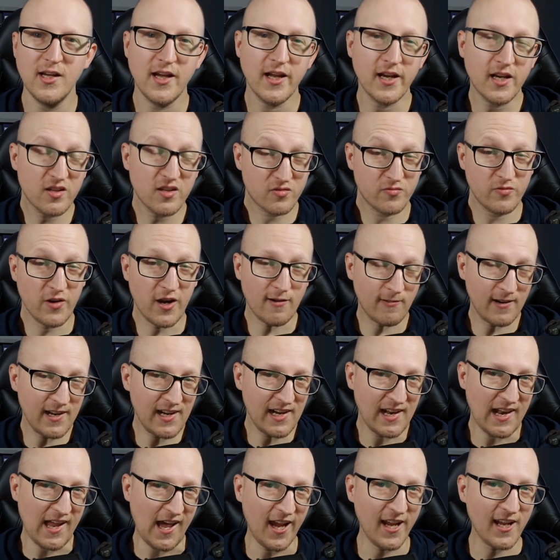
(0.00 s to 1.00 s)
it is very
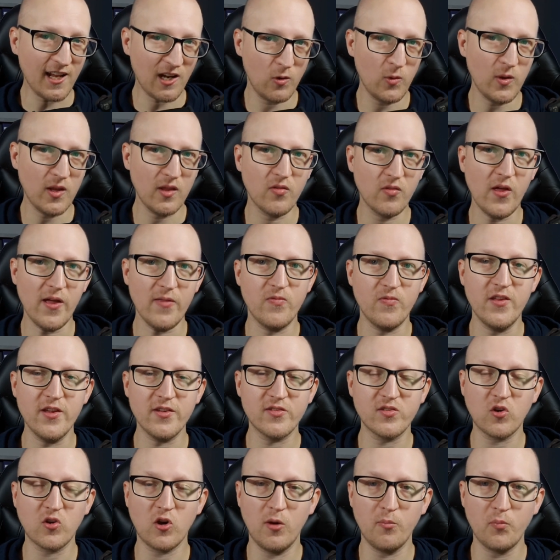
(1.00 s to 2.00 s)
likely that
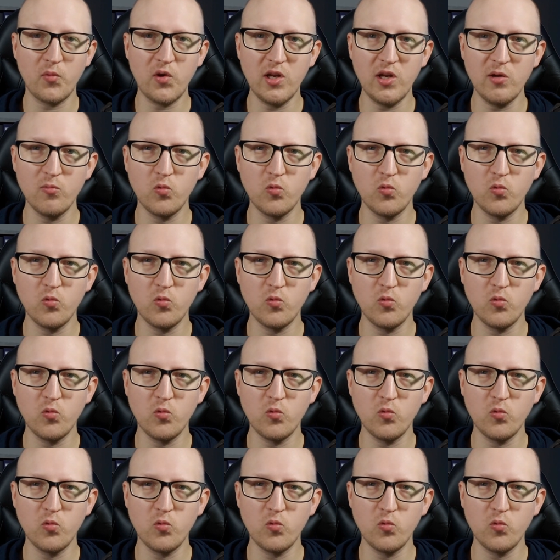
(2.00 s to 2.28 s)
this company